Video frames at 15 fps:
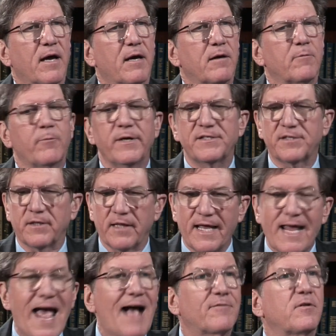
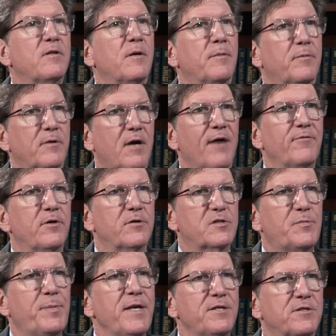Recently, after the governor's
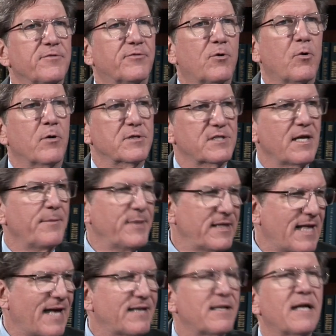speech, of course, I mean,
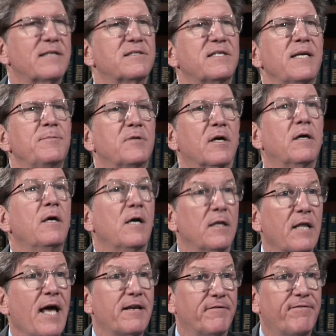that seemed to
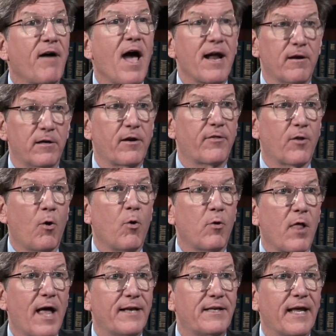light a fire under the
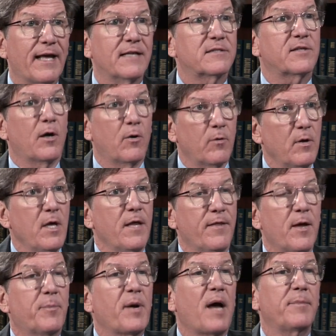whole idea. So
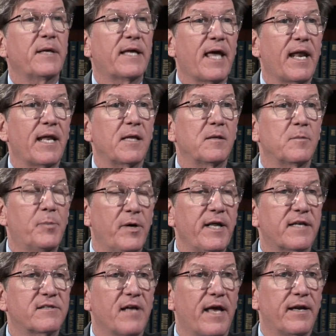they're probably getting pretty
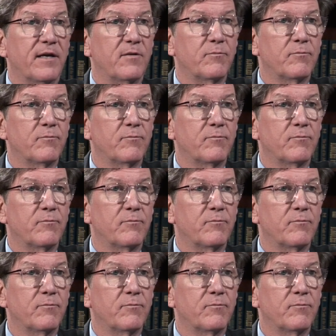excited.